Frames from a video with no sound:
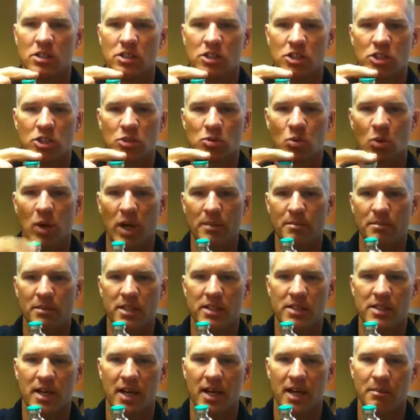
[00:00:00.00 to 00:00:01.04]
swipe
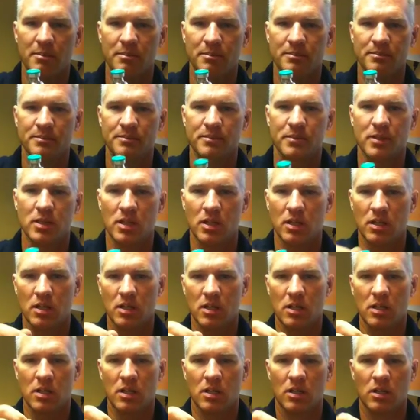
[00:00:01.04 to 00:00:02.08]
the top
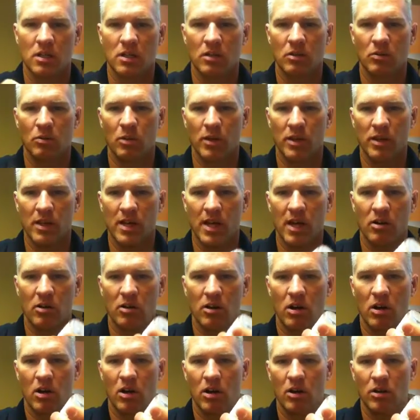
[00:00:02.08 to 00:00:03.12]
with the
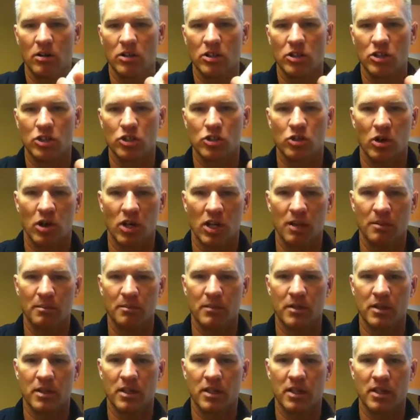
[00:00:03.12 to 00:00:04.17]
alcohol, draw up
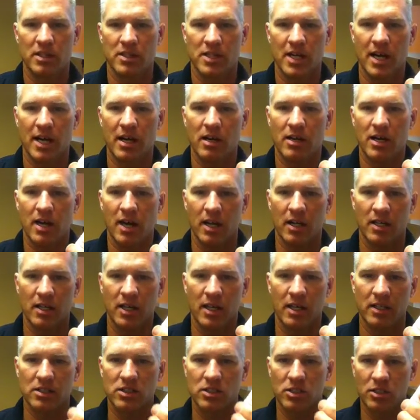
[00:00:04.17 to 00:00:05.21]
the entire
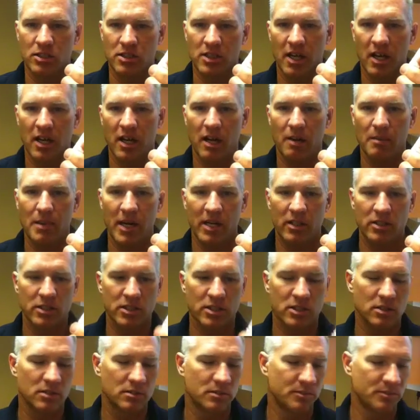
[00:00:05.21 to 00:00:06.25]
contents, or 10
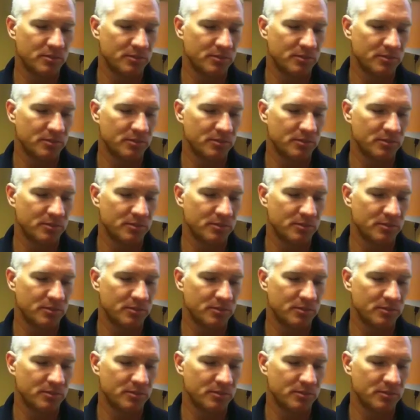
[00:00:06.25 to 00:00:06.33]
mLs.